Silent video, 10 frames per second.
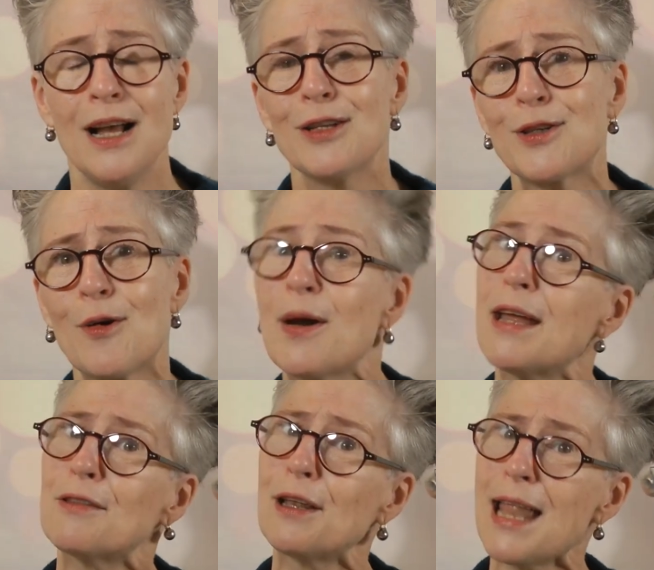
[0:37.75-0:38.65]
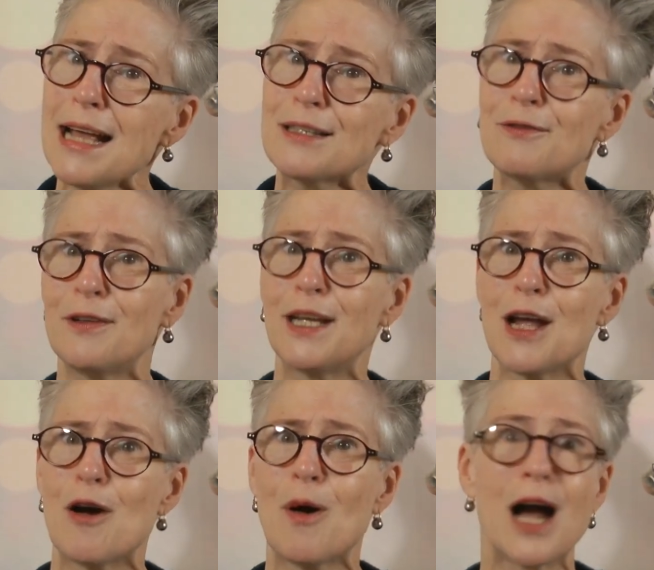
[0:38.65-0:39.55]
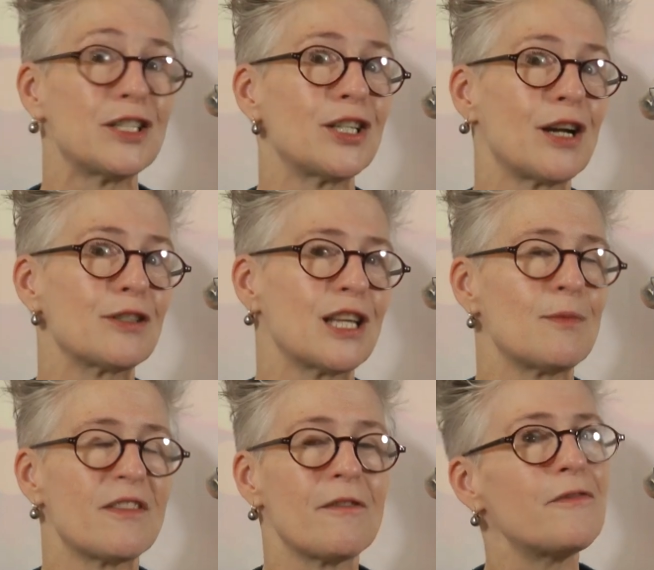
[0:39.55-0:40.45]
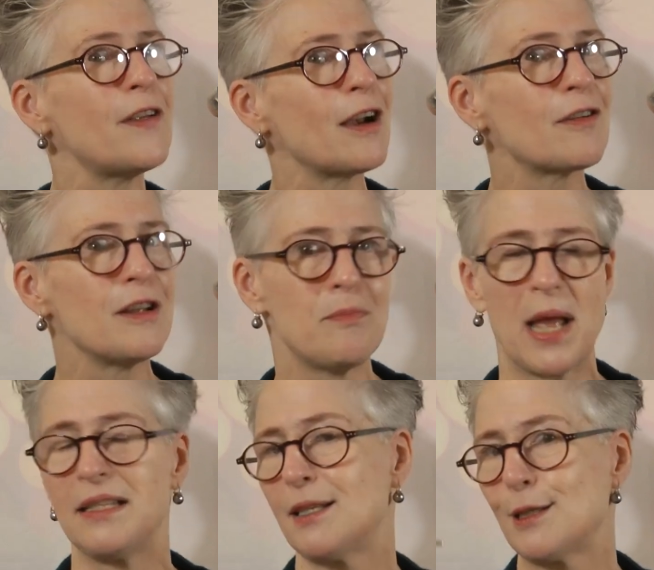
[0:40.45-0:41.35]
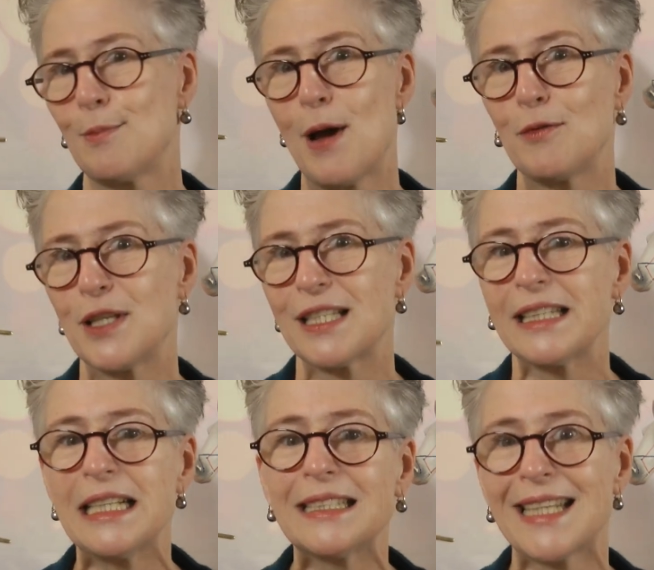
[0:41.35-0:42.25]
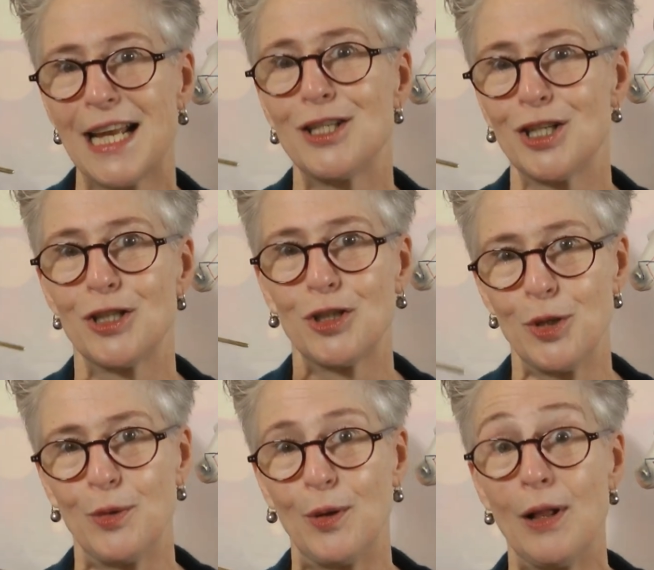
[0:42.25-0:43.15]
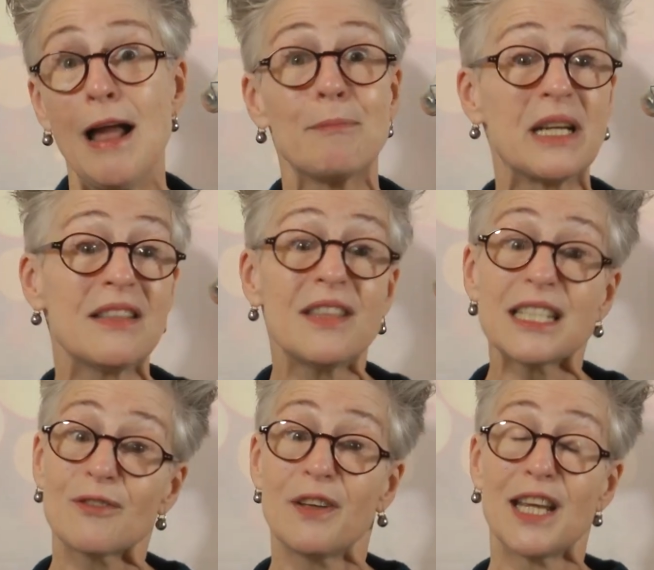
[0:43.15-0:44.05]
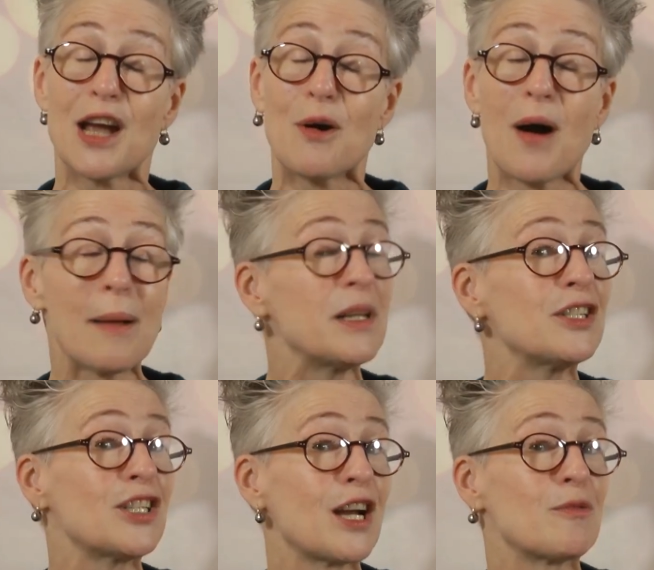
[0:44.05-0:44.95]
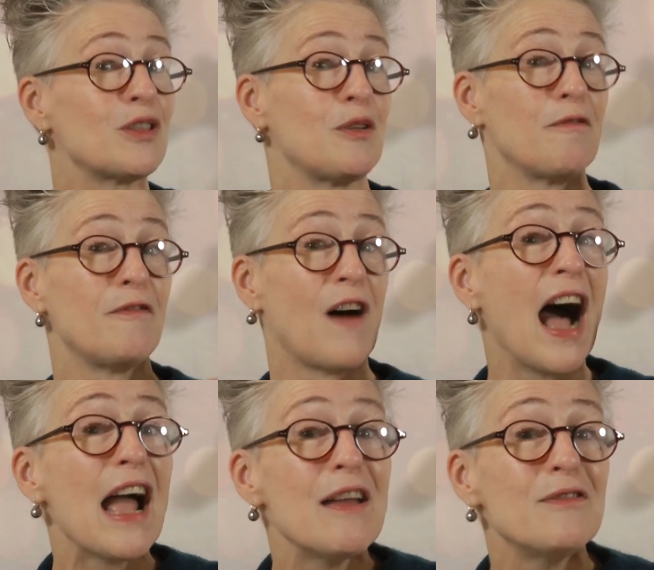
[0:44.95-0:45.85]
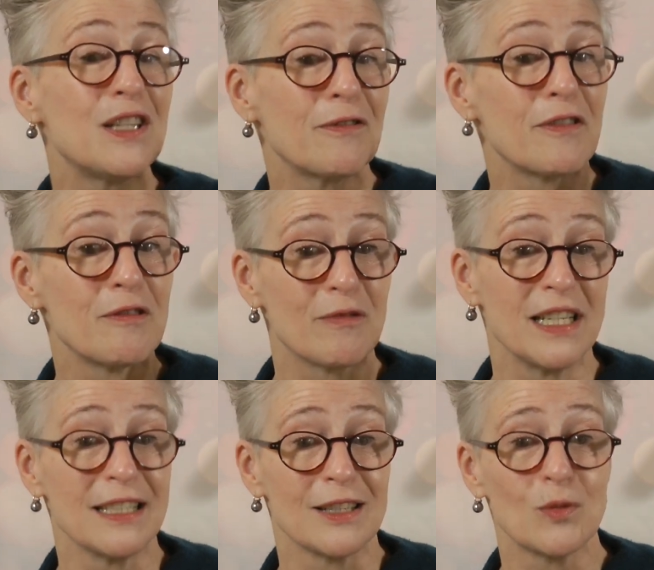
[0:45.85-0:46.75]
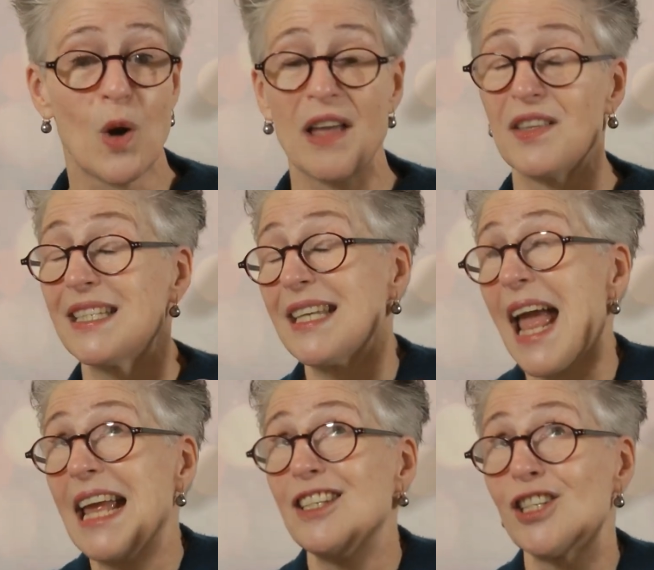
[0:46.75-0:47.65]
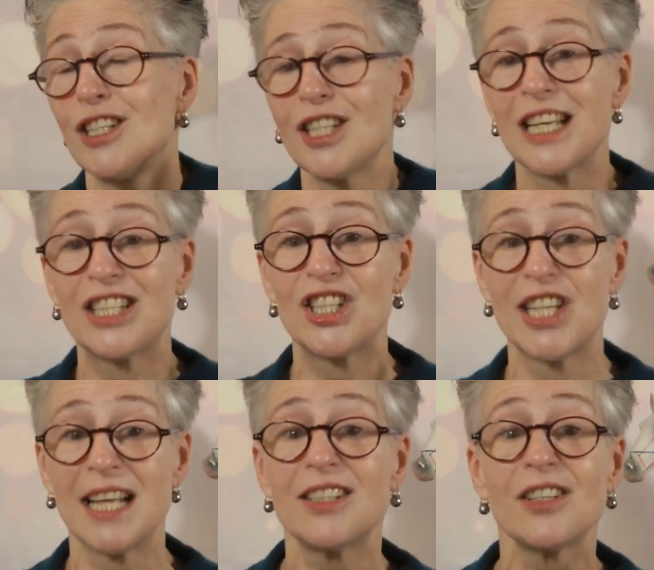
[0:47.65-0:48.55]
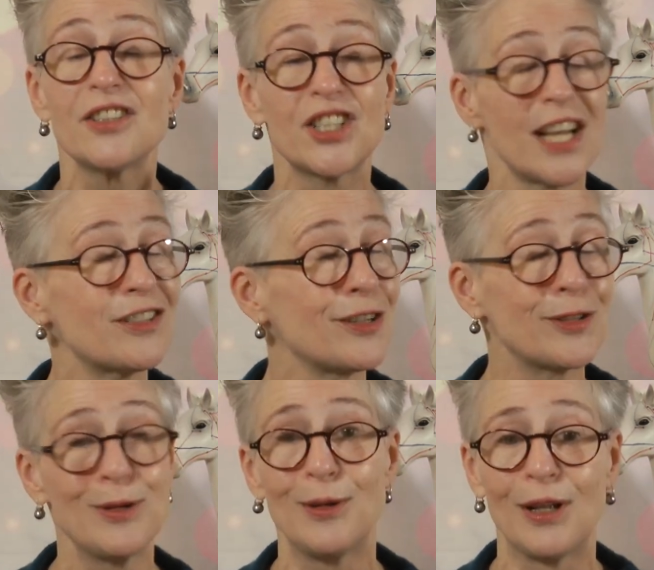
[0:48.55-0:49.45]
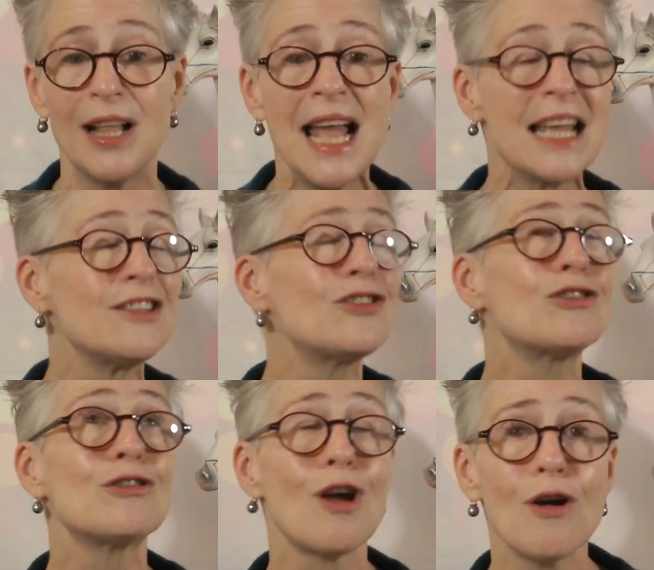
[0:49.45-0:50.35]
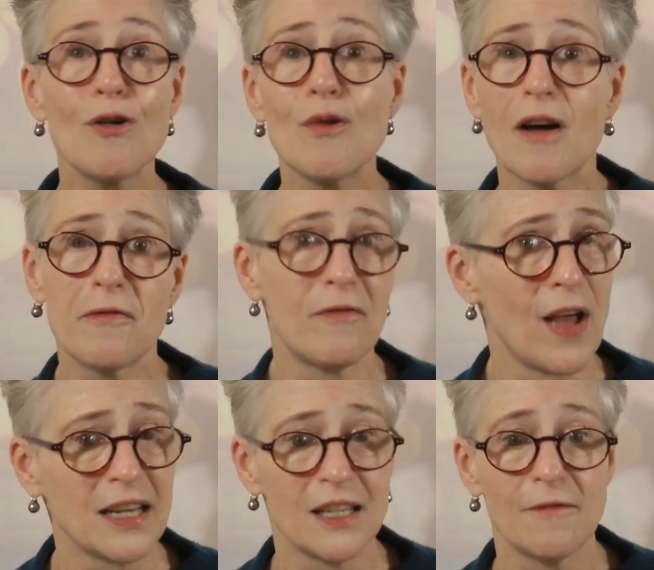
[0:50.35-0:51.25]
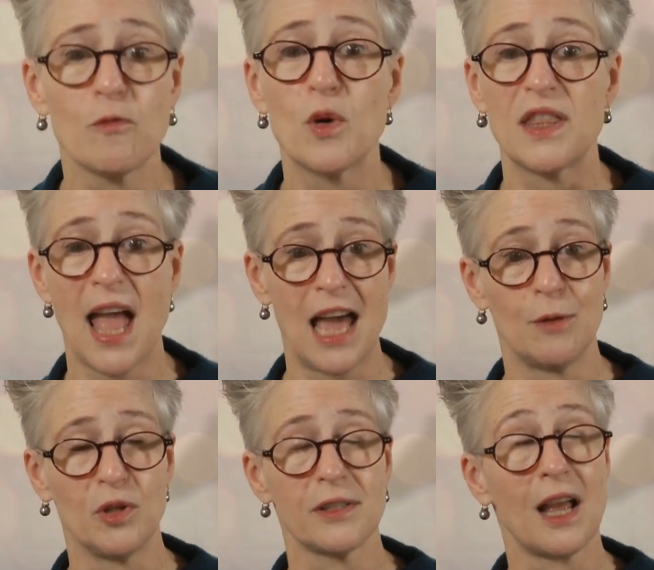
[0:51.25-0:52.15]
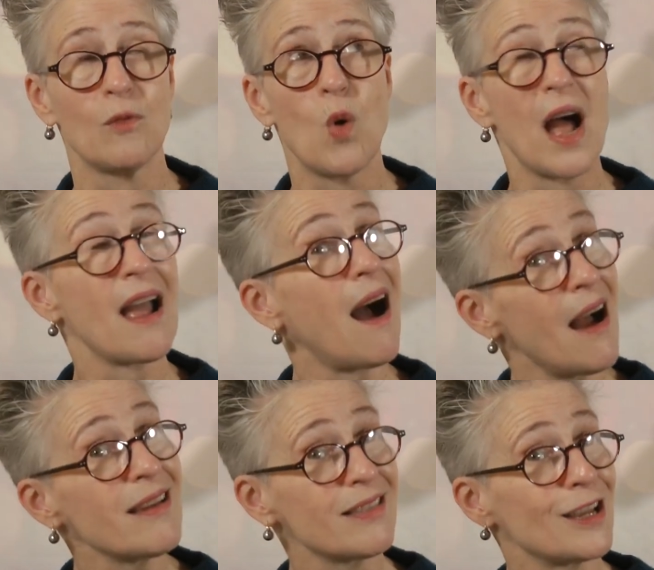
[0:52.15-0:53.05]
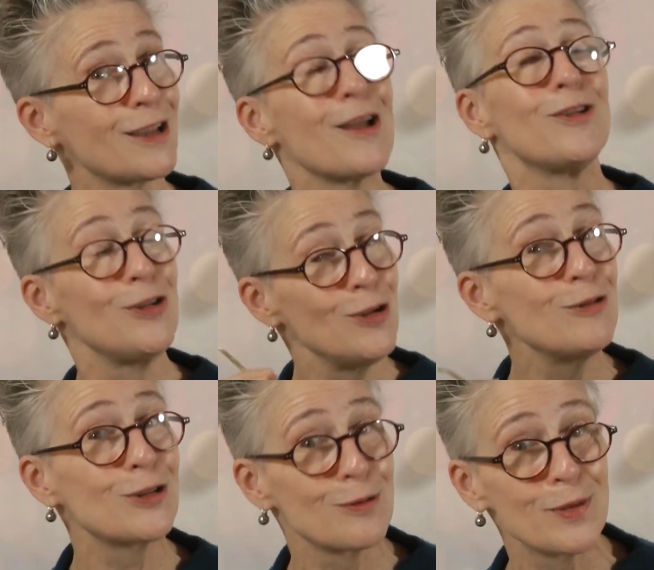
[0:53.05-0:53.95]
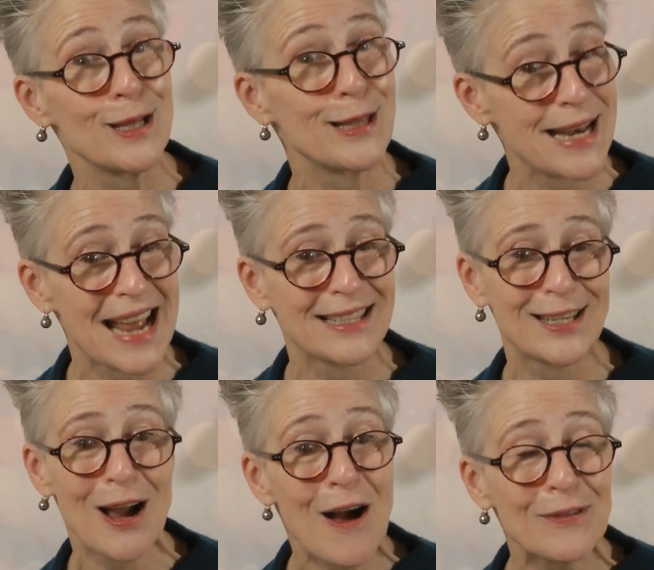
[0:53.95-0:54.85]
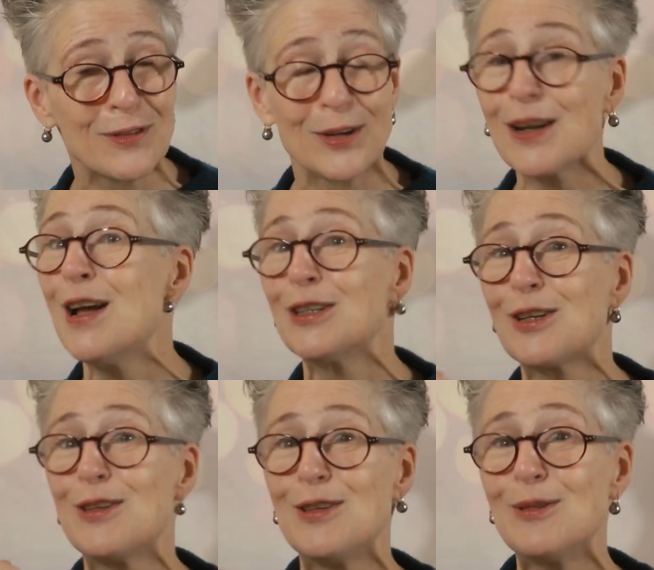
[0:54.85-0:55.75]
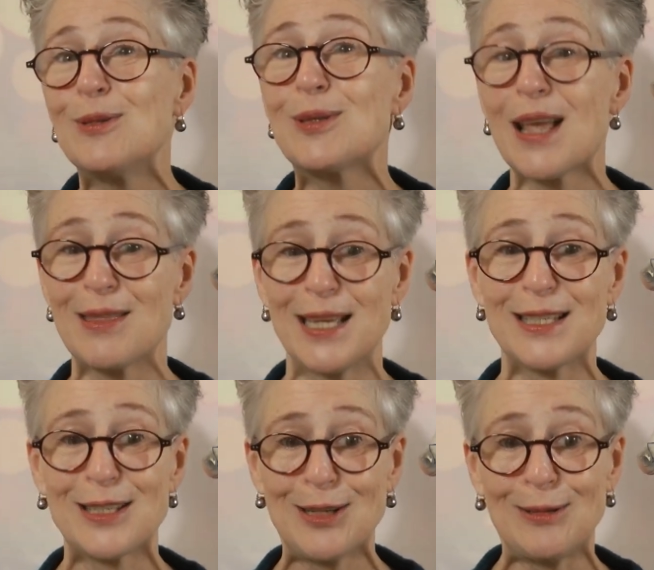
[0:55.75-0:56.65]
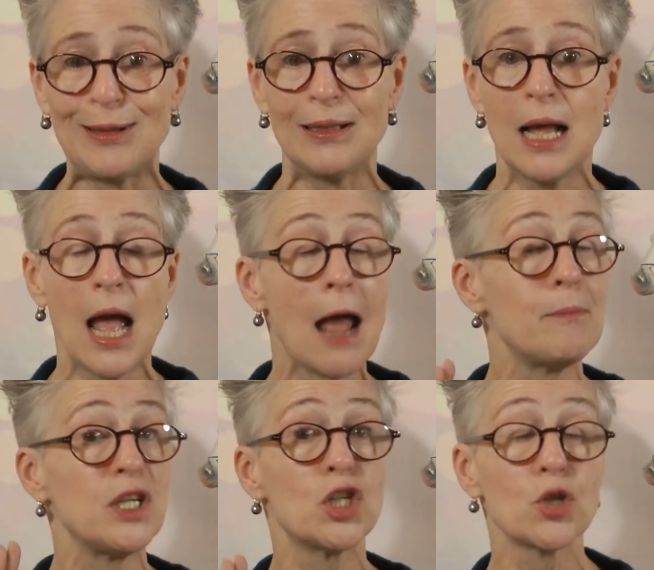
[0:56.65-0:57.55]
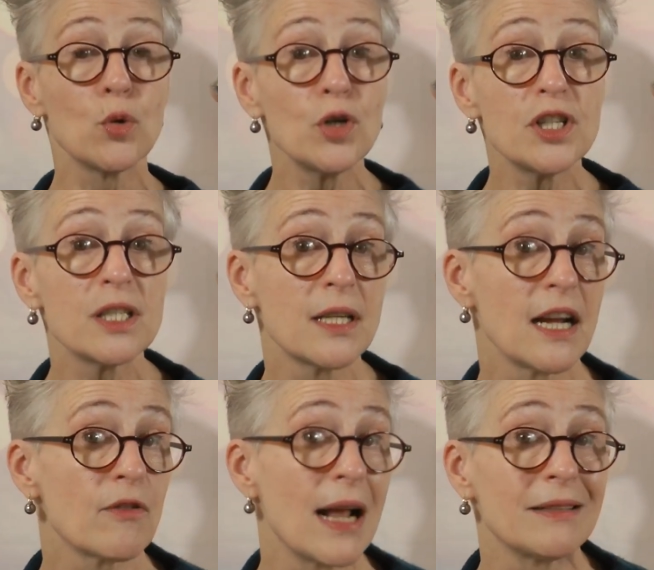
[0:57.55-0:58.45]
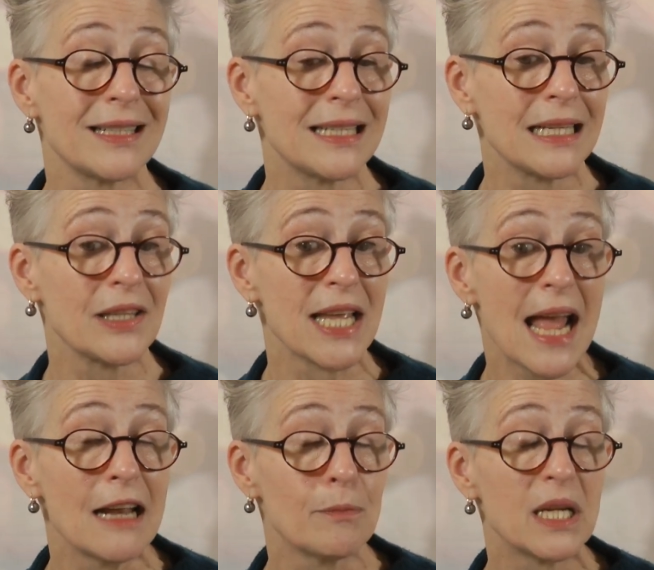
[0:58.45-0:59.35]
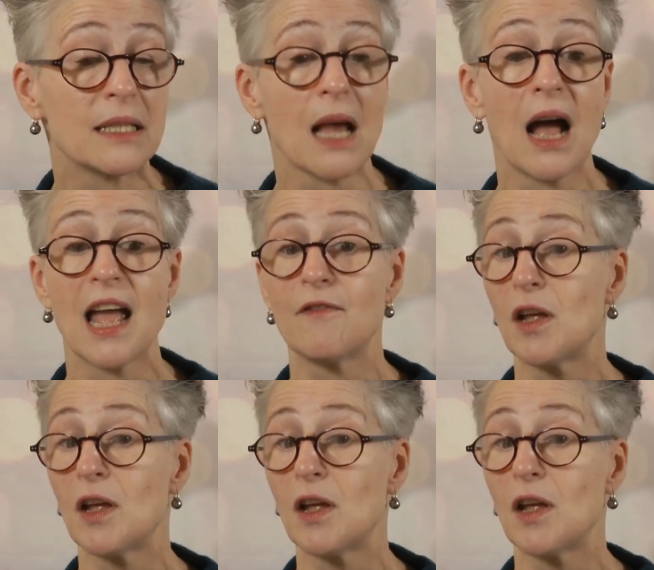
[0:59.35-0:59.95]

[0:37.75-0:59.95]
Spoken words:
So in the last video, I shared some of the very basics about this little Teishin tool. But in this video, I'm going to share with you 5 different reasons why this ancient, gentle tool is so effective with animals and why I think you should be the next convert to use this tool. And be sure to stay around until the end because I have